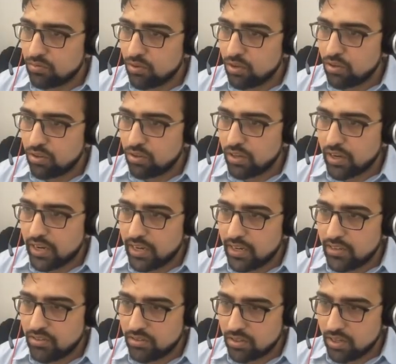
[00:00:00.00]
follow the
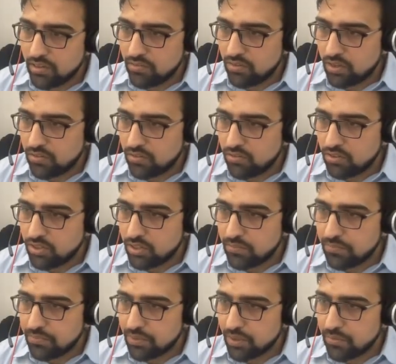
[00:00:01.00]
guide is what I would
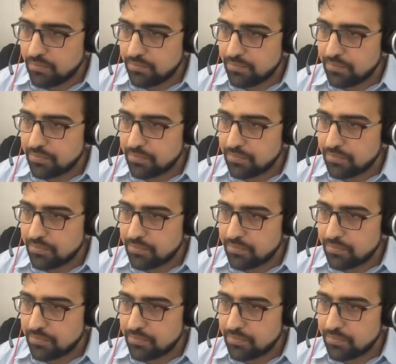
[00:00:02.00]
say. Yeah.